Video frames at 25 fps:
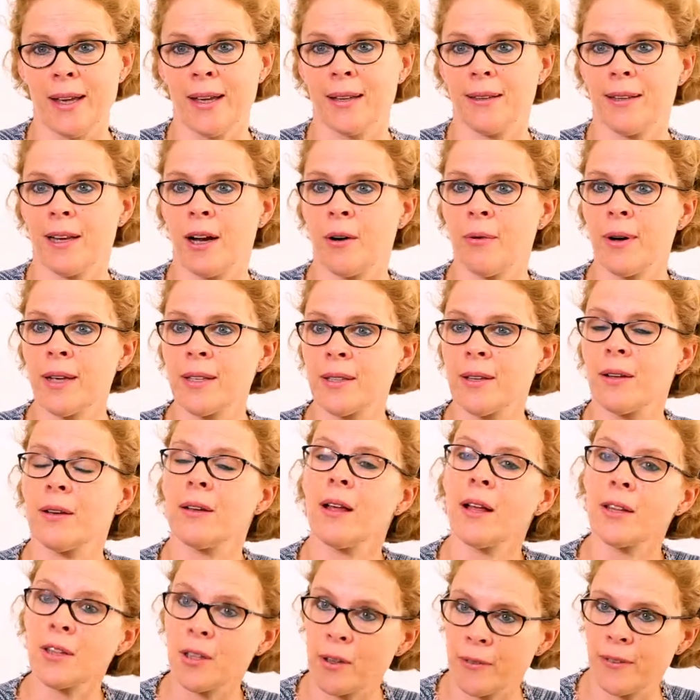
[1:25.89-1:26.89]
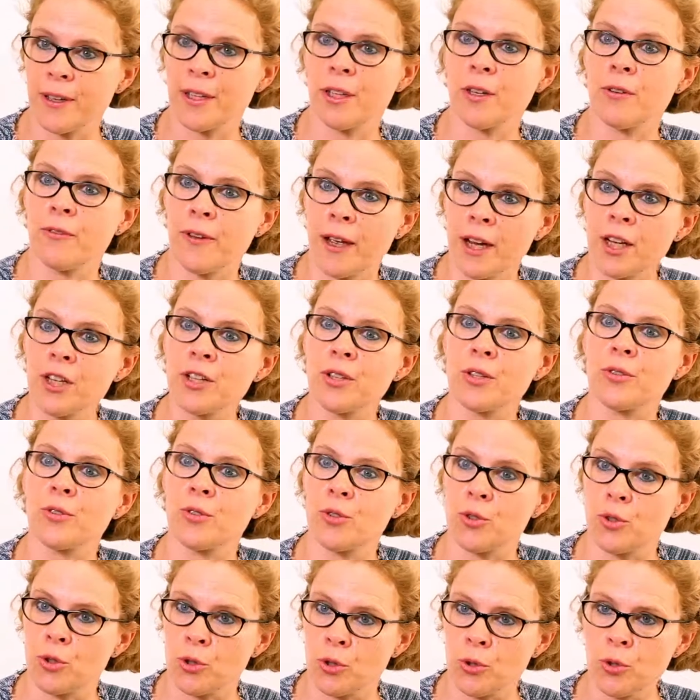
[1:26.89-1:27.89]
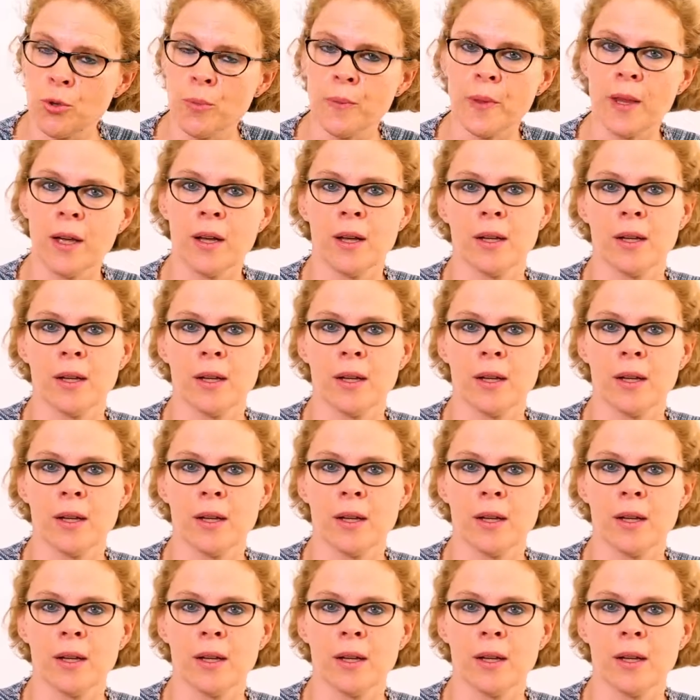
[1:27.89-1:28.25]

there is a lot of innovation to do,